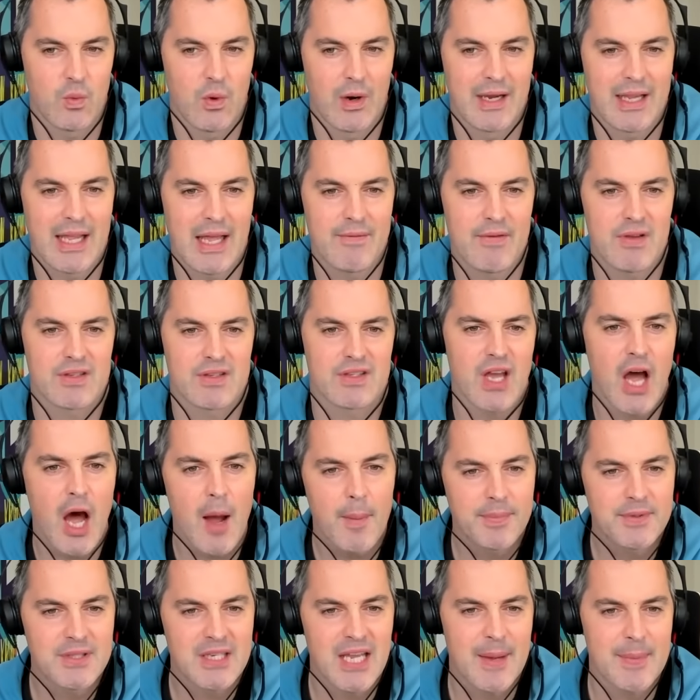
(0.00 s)
where I gave you
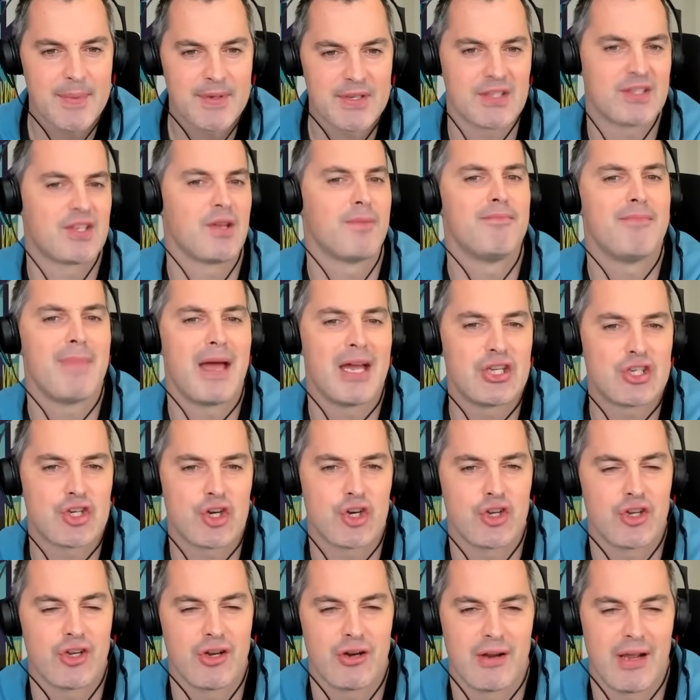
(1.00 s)
top tips to
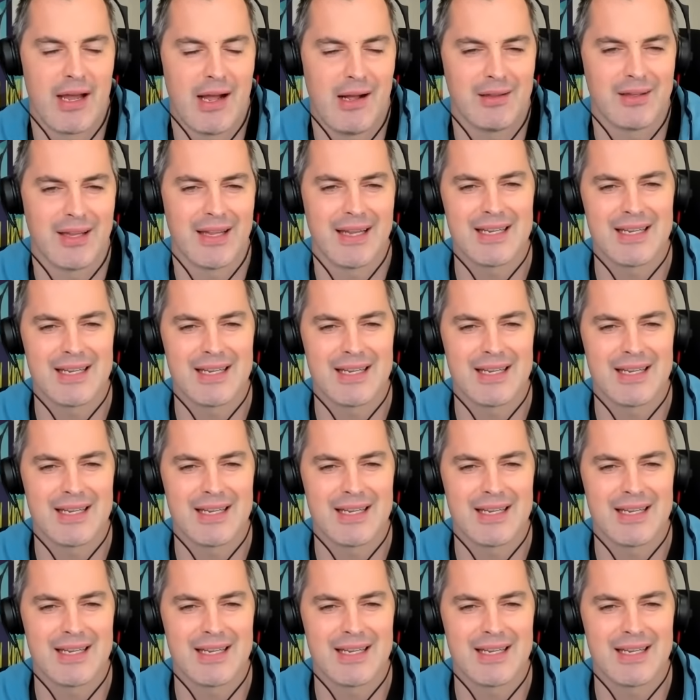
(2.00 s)
measure your health.